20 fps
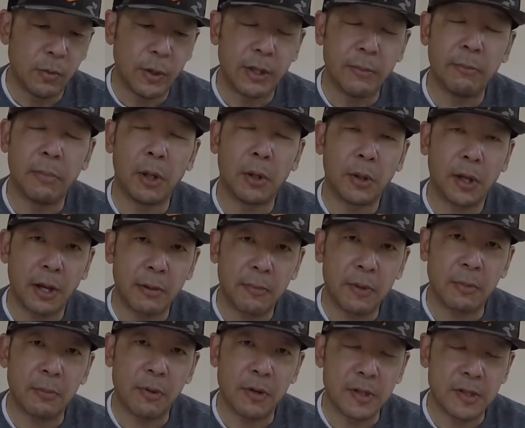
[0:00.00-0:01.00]
way to bulk
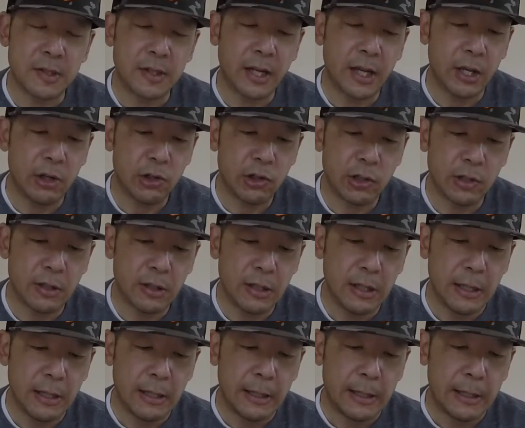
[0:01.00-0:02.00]
up the
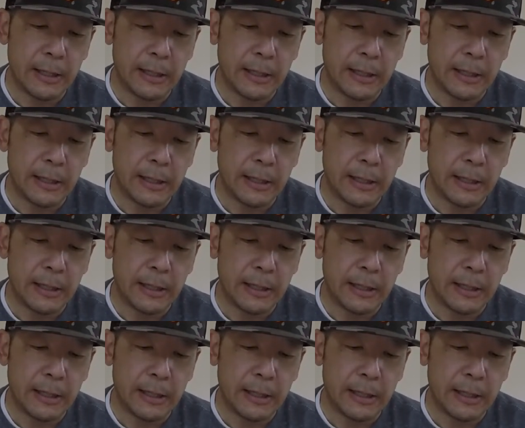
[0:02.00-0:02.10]
presentation.